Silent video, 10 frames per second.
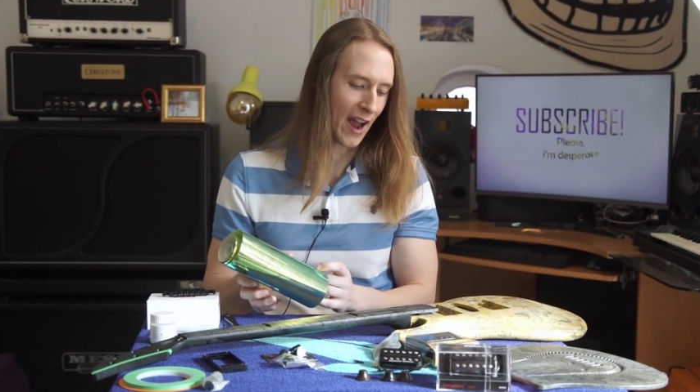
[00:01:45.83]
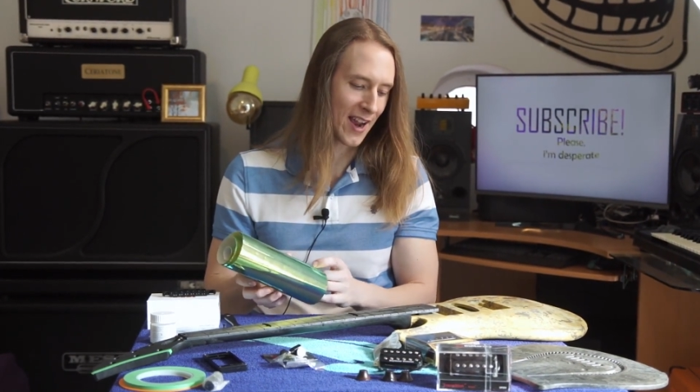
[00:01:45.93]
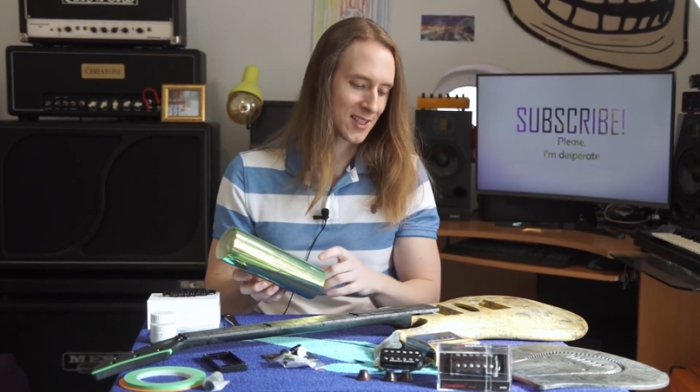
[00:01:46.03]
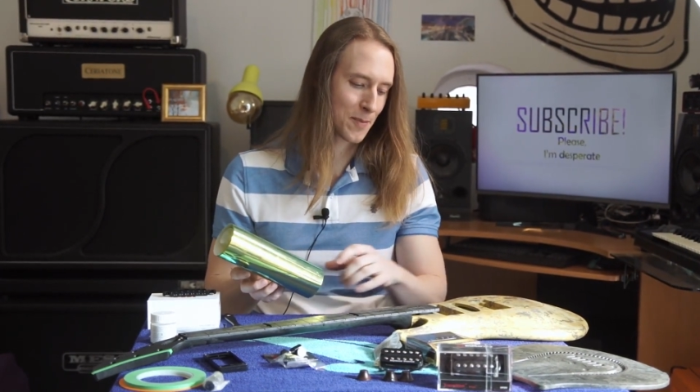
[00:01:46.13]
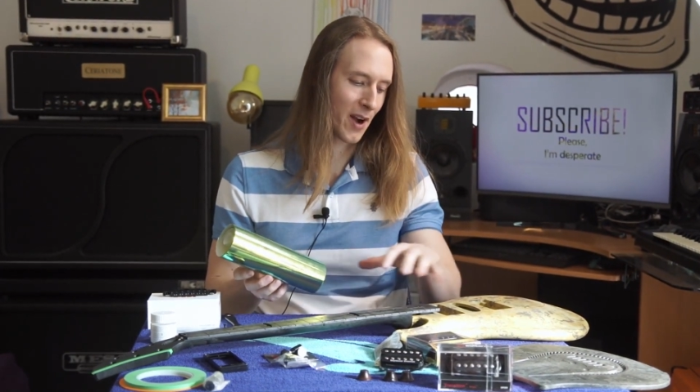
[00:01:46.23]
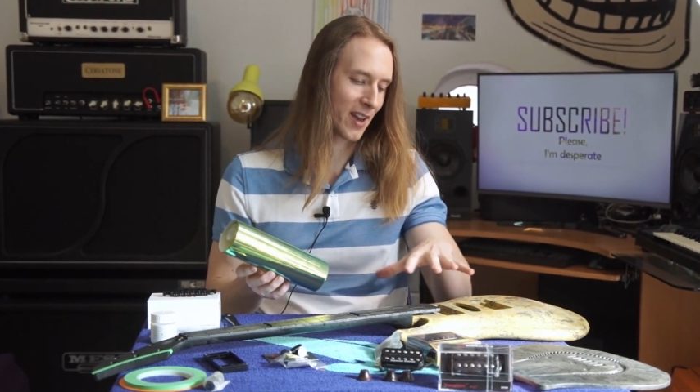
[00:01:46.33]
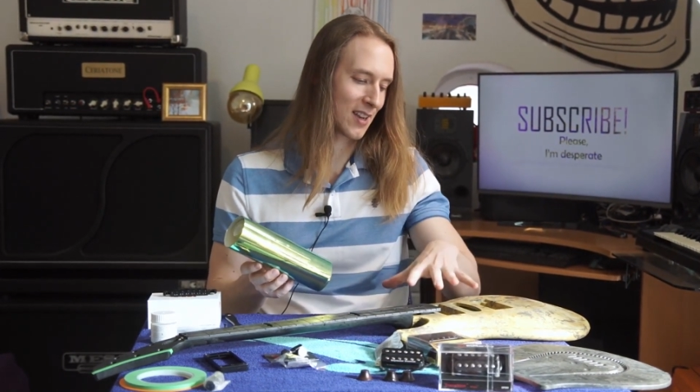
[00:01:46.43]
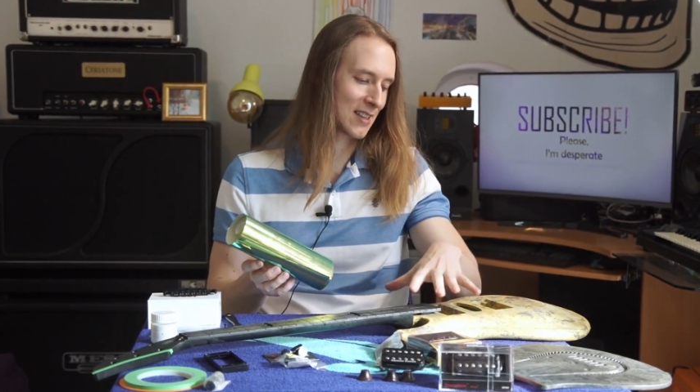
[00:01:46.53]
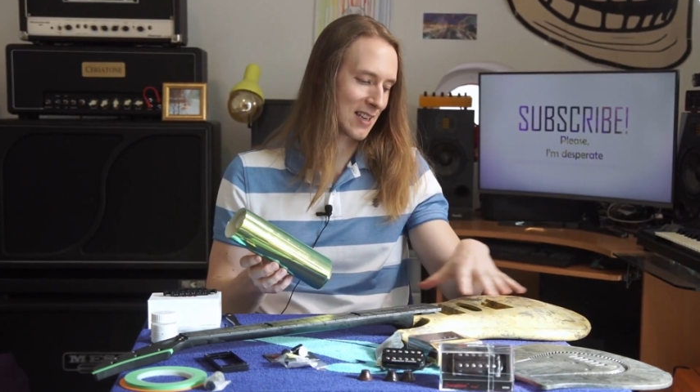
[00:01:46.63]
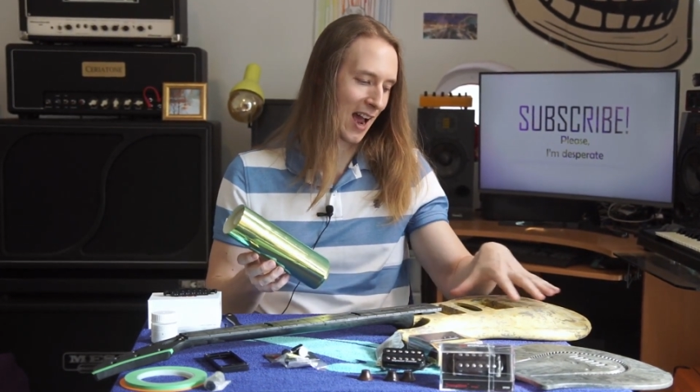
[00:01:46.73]
item like a
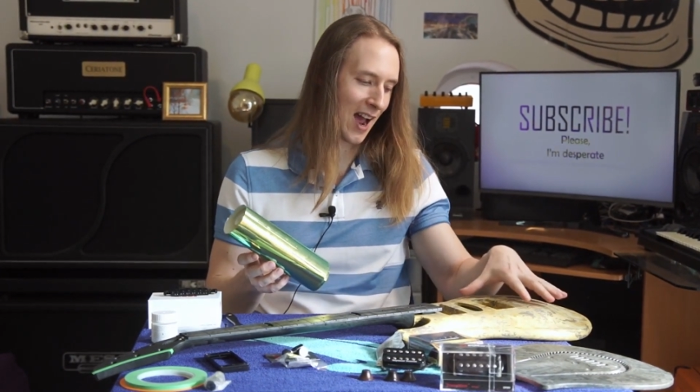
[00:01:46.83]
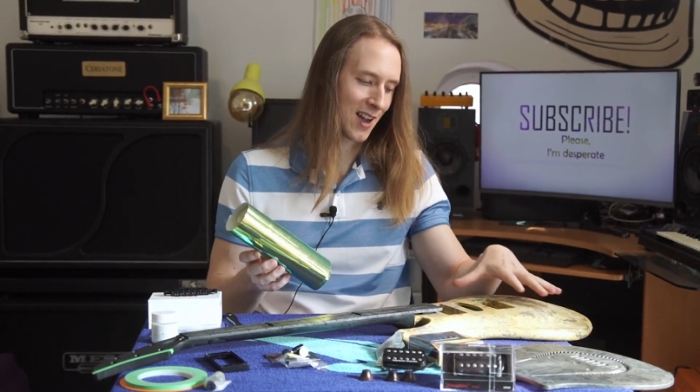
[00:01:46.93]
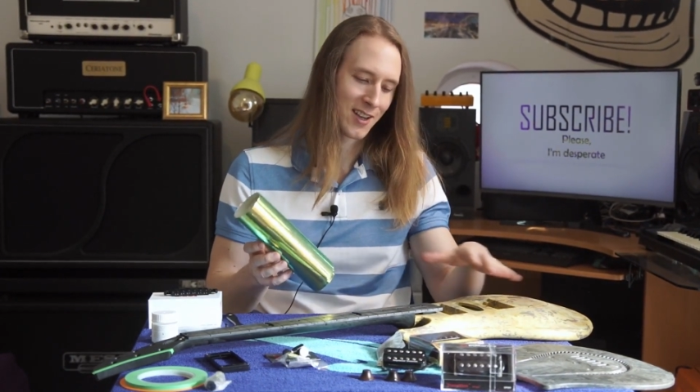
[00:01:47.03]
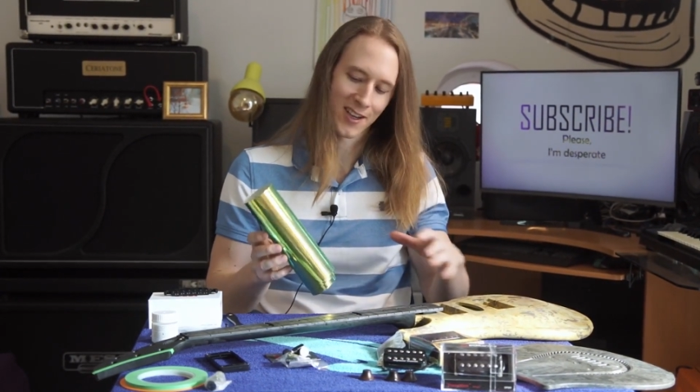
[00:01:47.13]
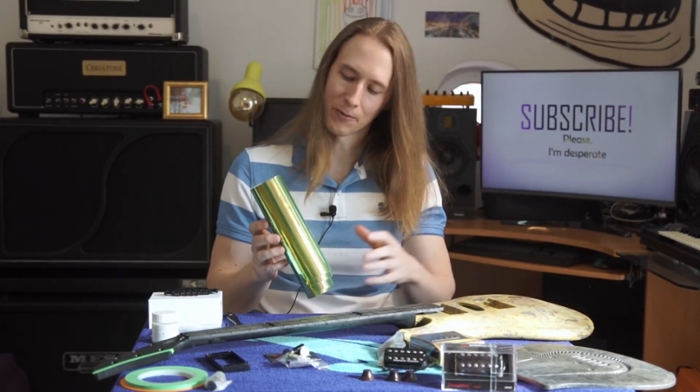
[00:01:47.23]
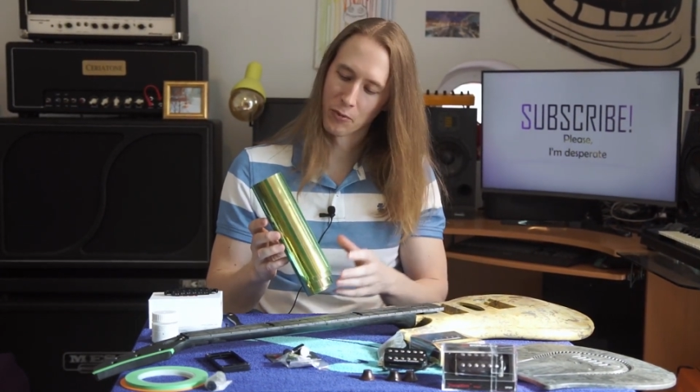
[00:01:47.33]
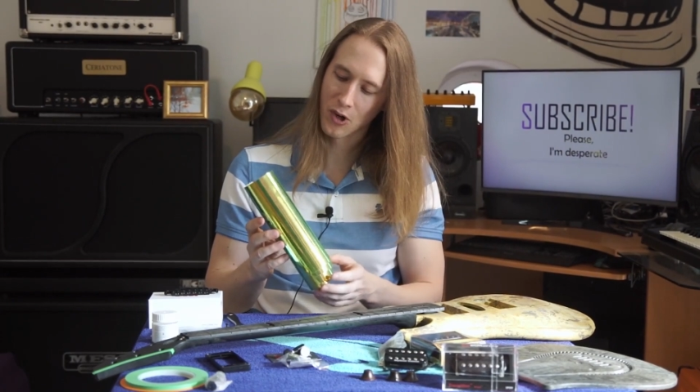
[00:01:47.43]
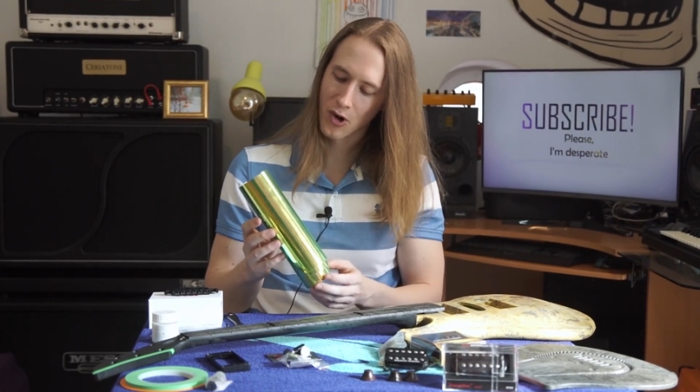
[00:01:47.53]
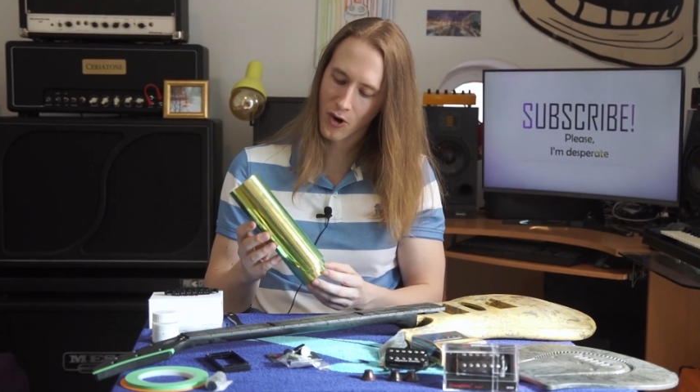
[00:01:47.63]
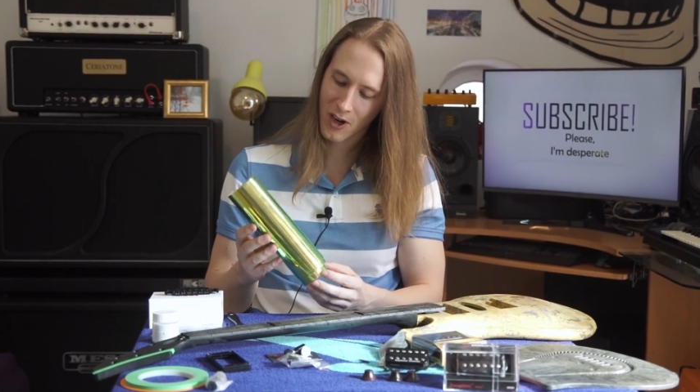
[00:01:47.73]
guitar, it
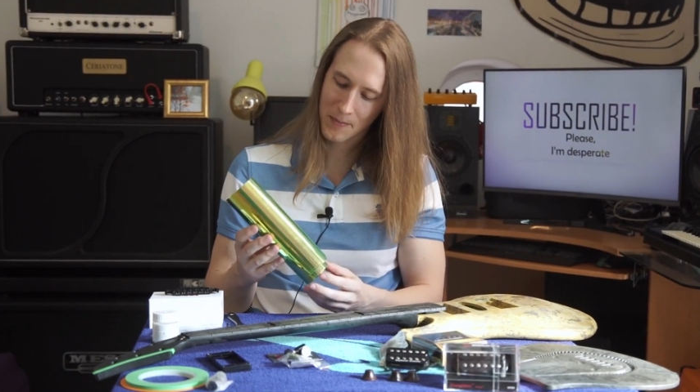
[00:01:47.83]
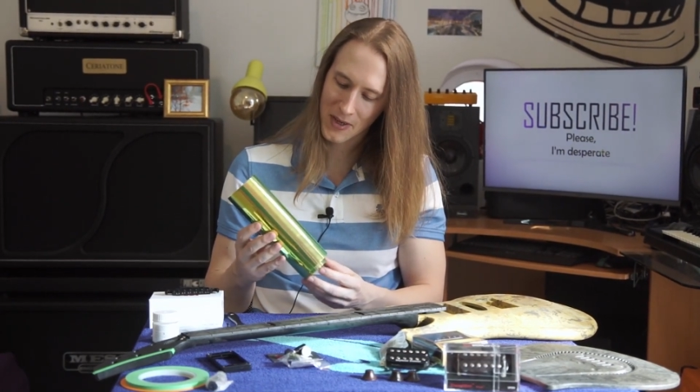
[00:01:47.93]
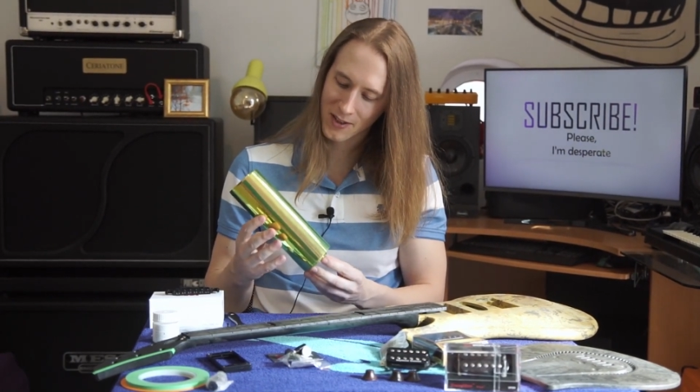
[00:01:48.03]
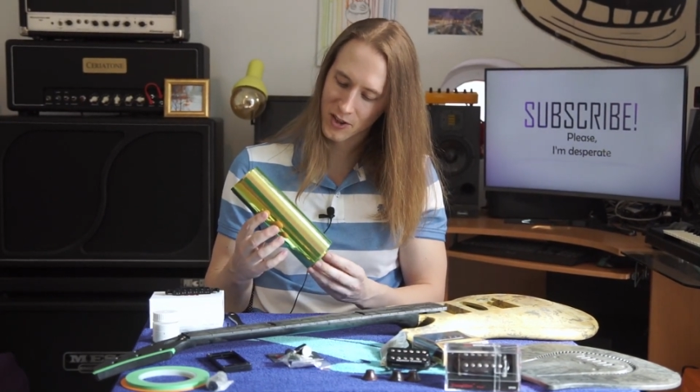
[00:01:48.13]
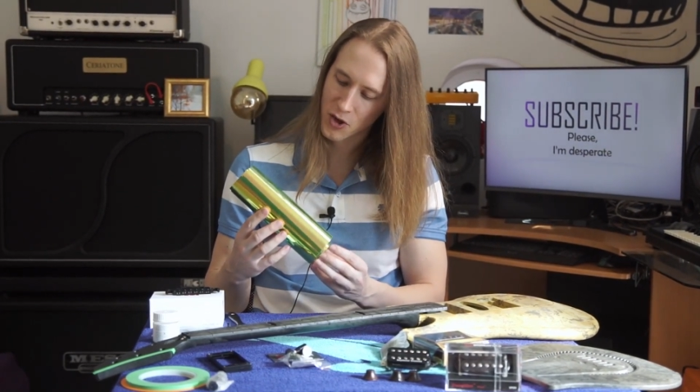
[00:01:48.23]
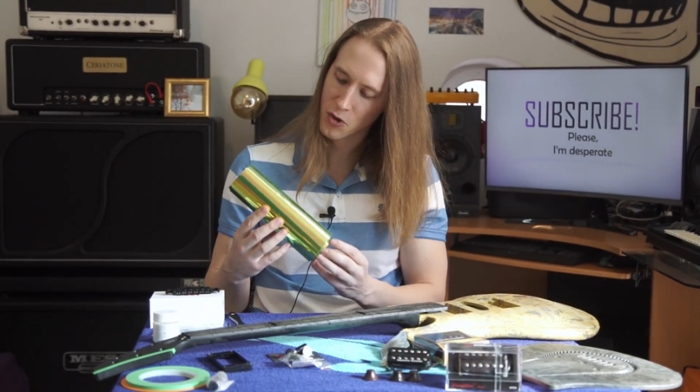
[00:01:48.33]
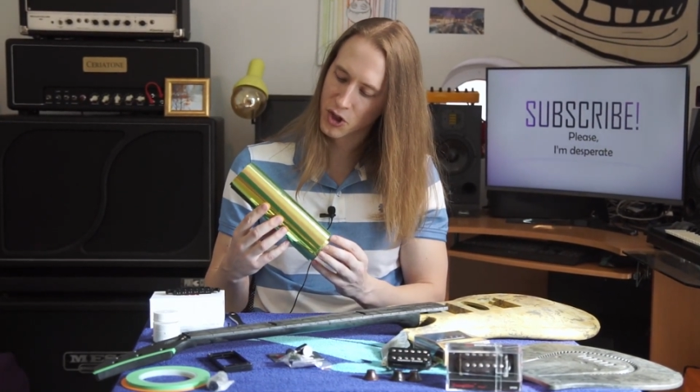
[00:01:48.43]
would look a bit too